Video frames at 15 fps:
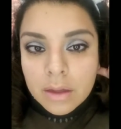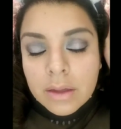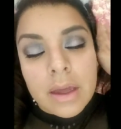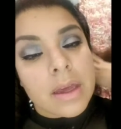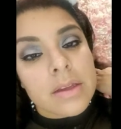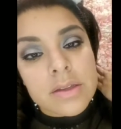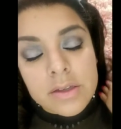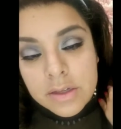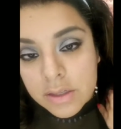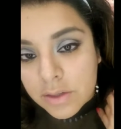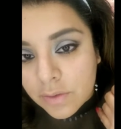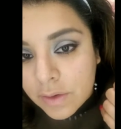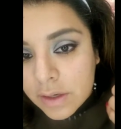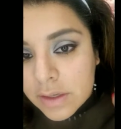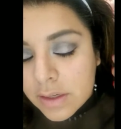Okay, so
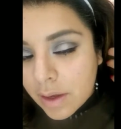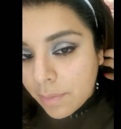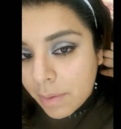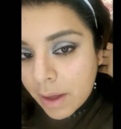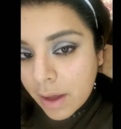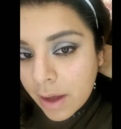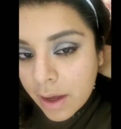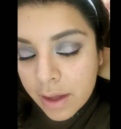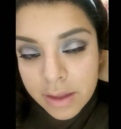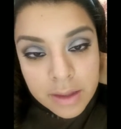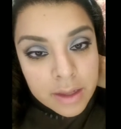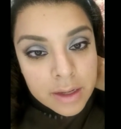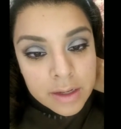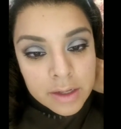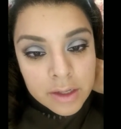just finished up my
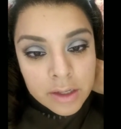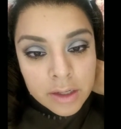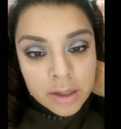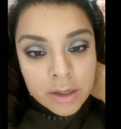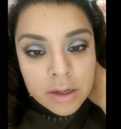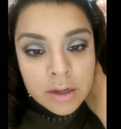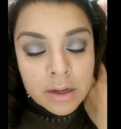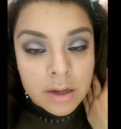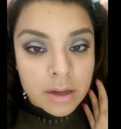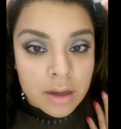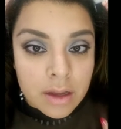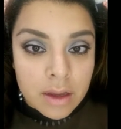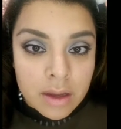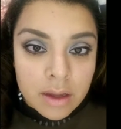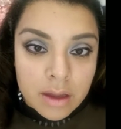eyeliner.
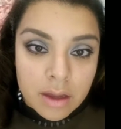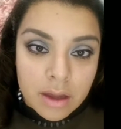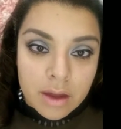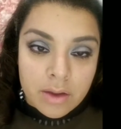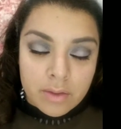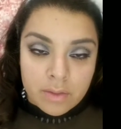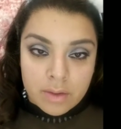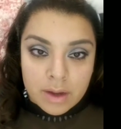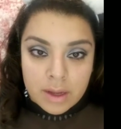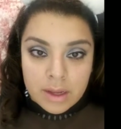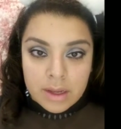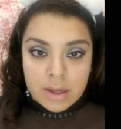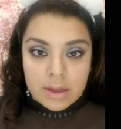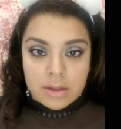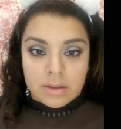All
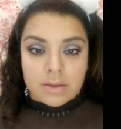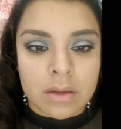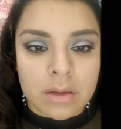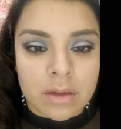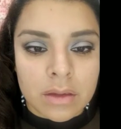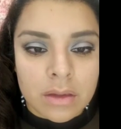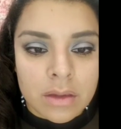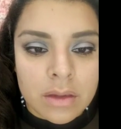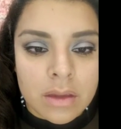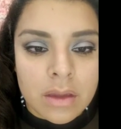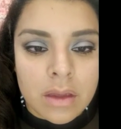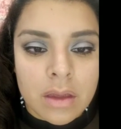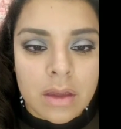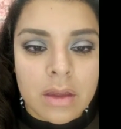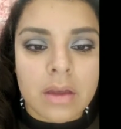right.
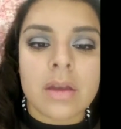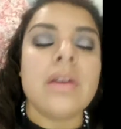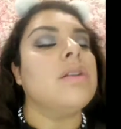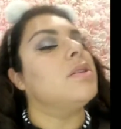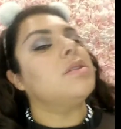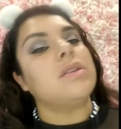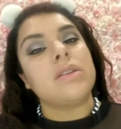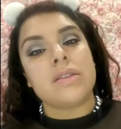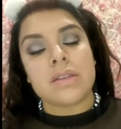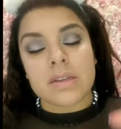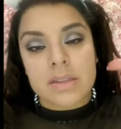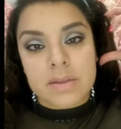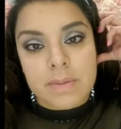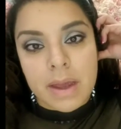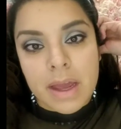So
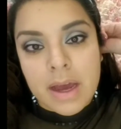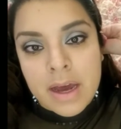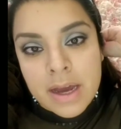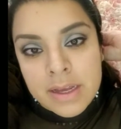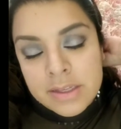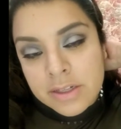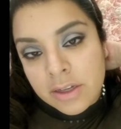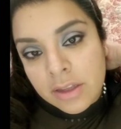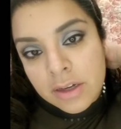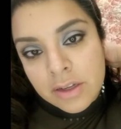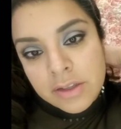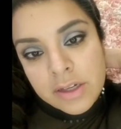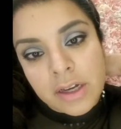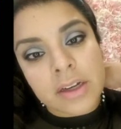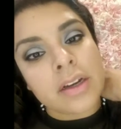since my eyes are a little
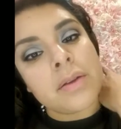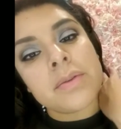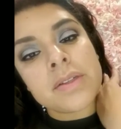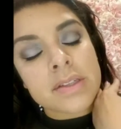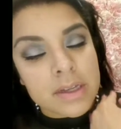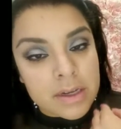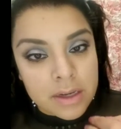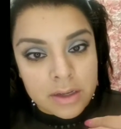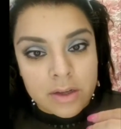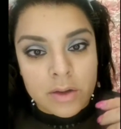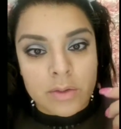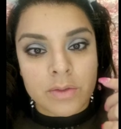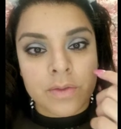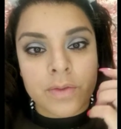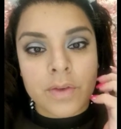darker, I'm just going to
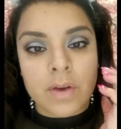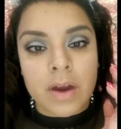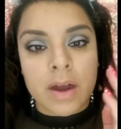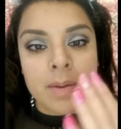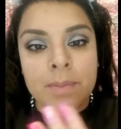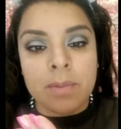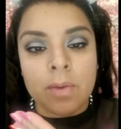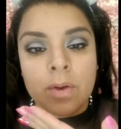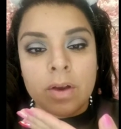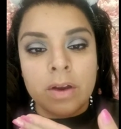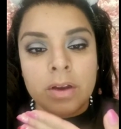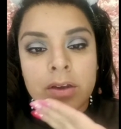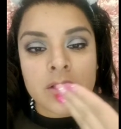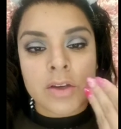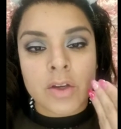go for a
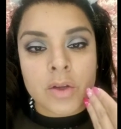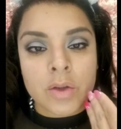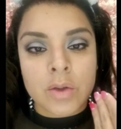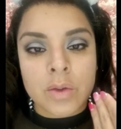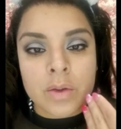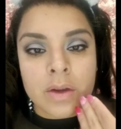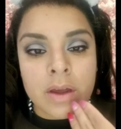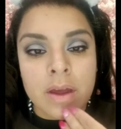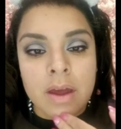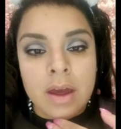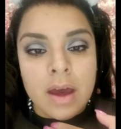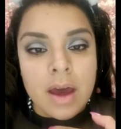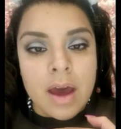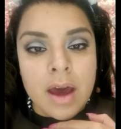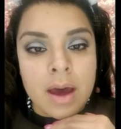more nude
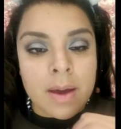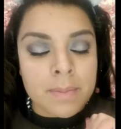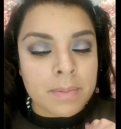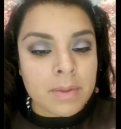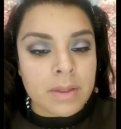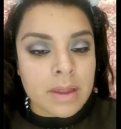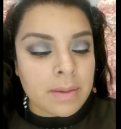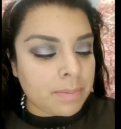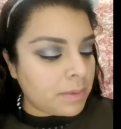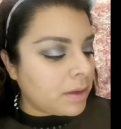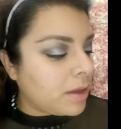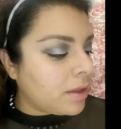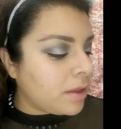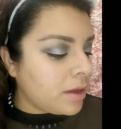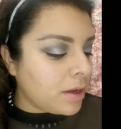lip
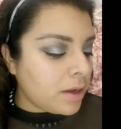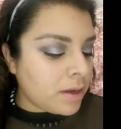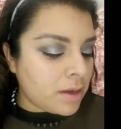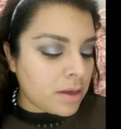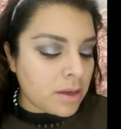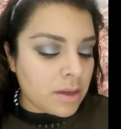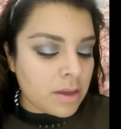color.